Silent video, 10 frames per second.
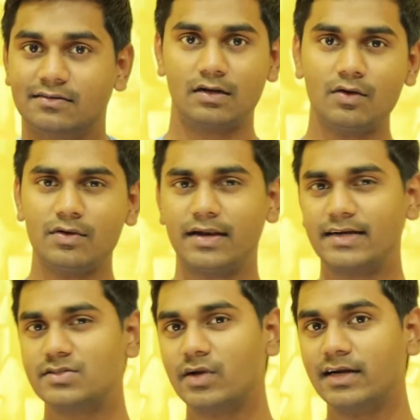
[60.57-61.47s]
Now
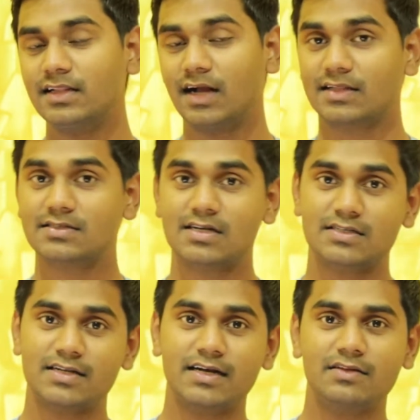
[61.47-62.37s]
let's look at the
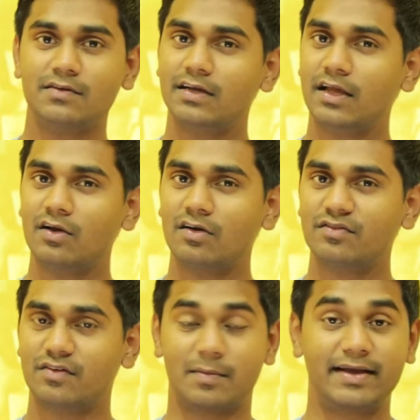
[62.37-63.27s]
construction and the working
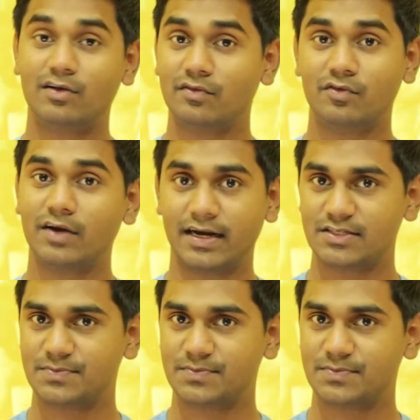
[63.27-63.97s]
of a microphone and a